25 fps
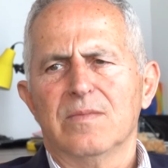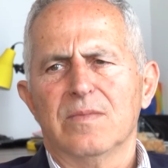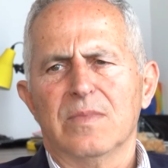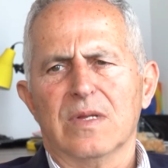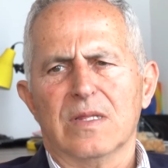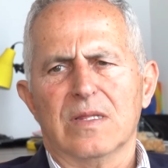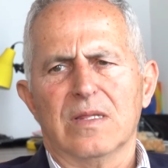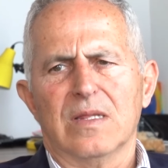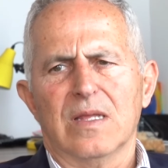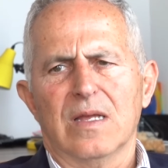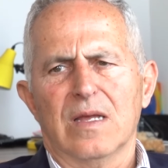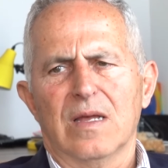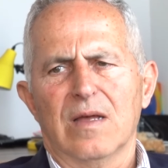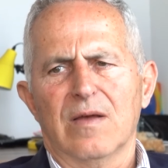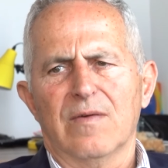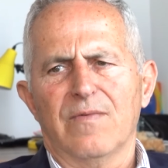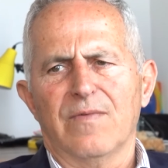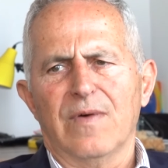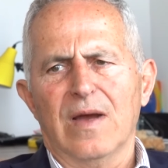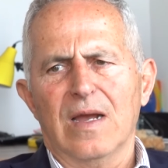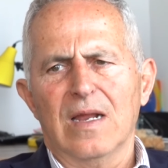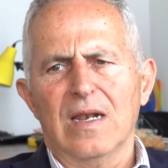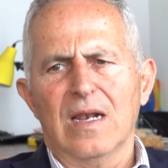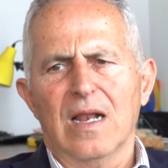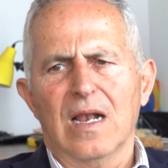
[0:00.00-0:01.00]
But uh,
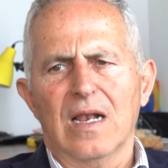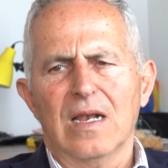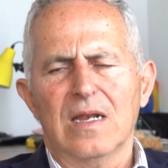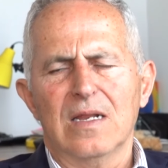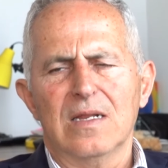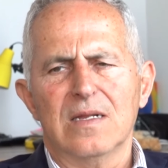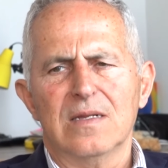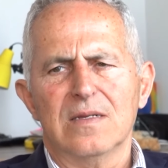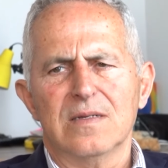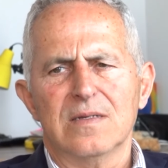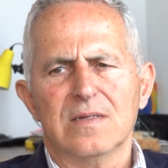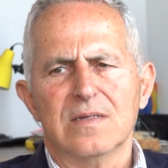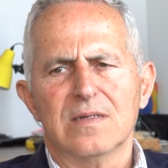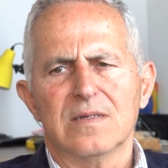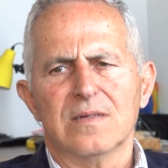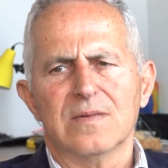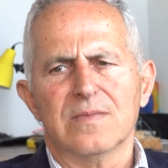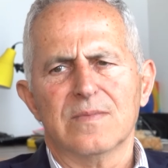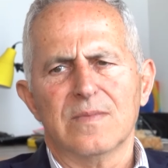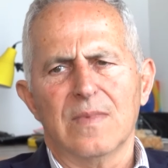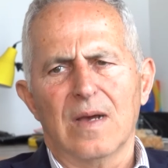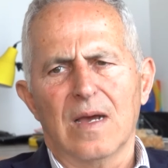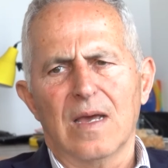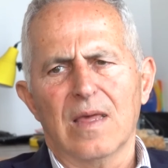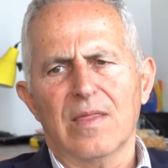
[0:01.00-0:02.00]
finally,
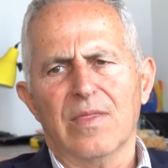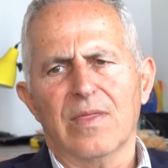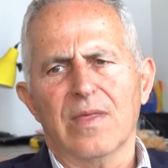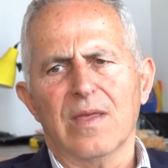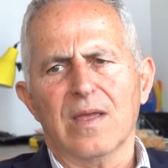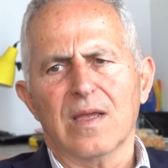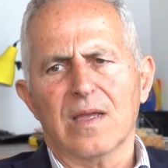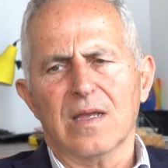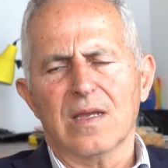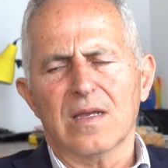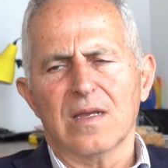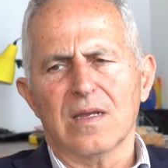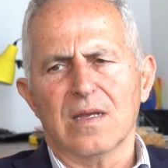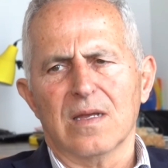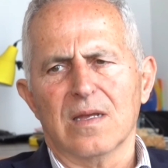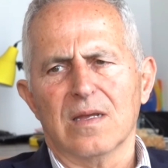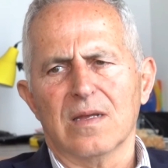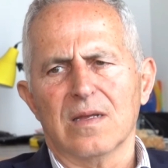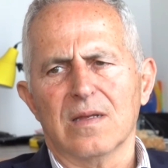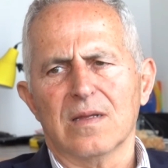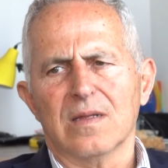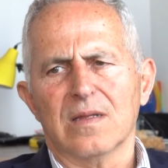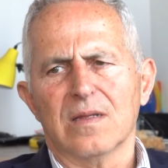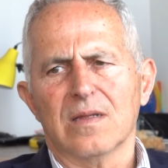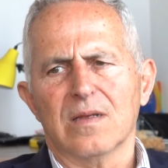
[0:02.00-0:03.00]
um, I think uh,
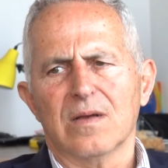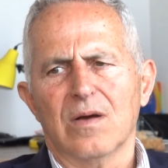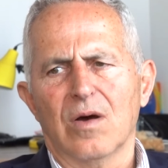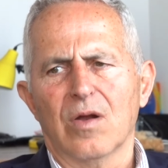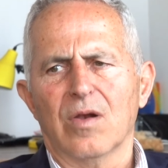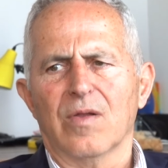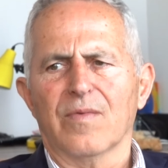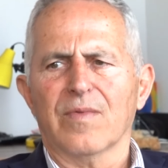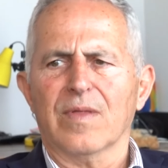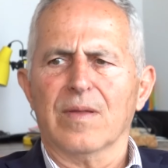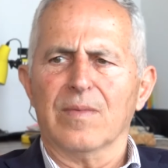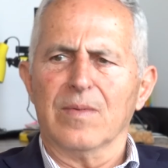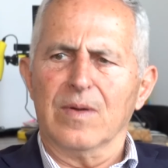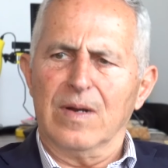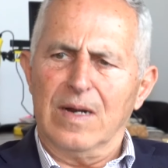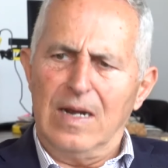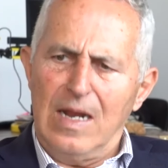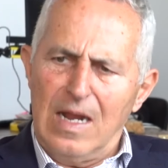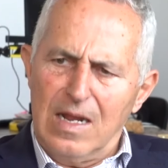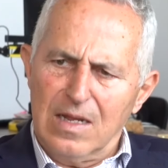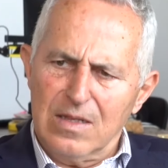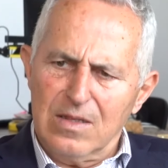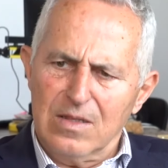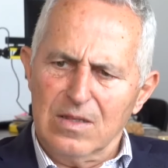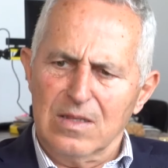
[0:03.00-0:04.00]
all of them
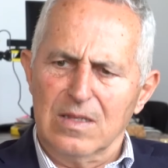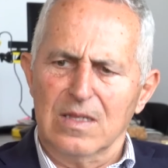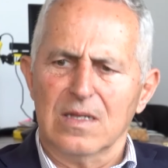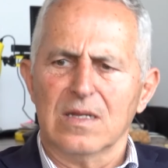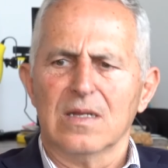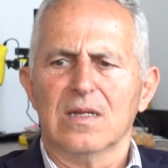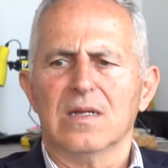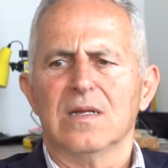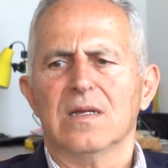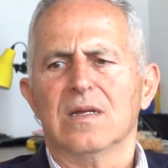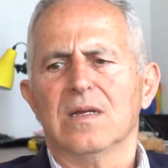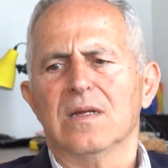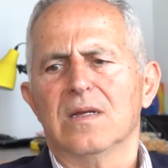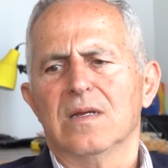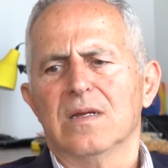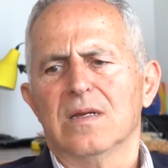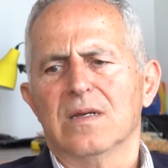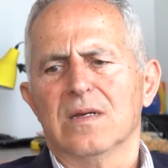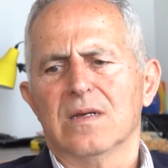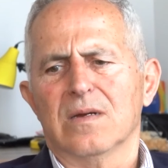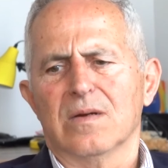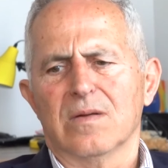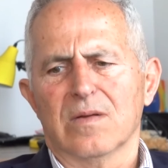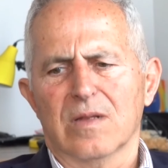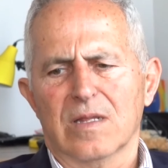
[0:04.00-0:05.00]
react
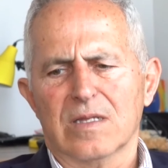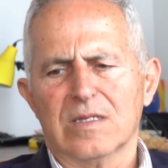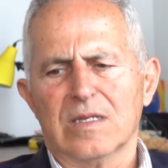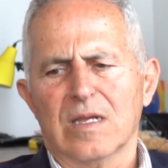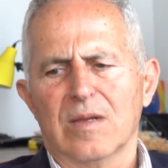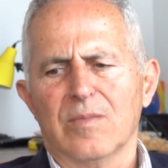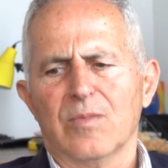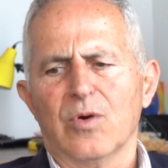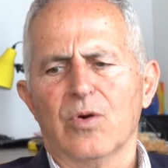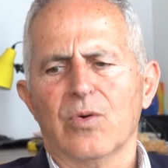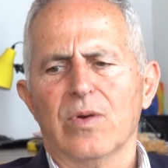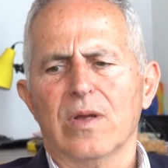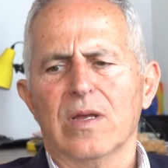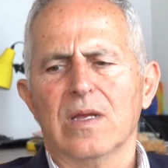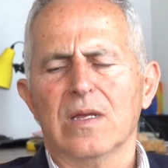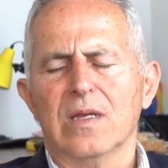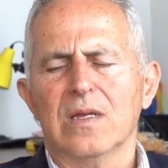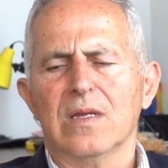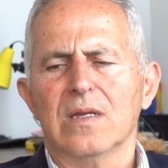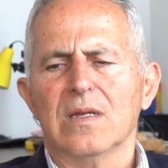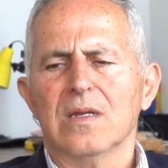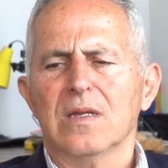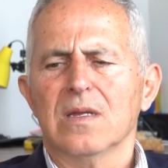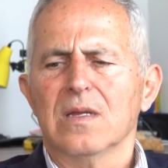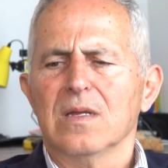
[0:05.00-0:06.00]
on the same
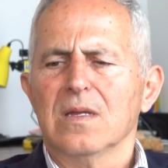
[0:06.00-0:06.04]
way.